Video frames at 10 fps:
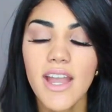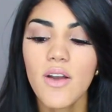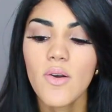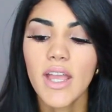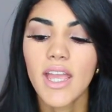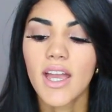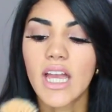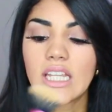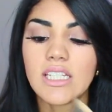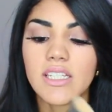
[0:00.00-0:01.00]
now,
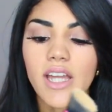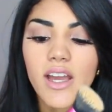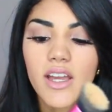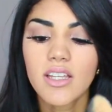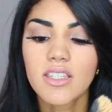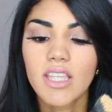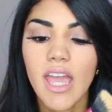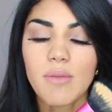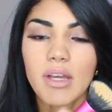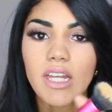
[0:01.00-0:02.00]
and yeah, it
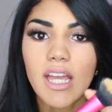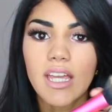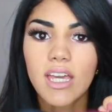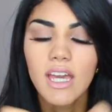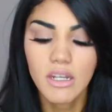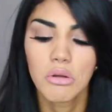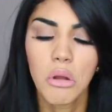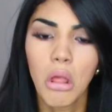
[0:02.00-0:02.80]
came in a kit.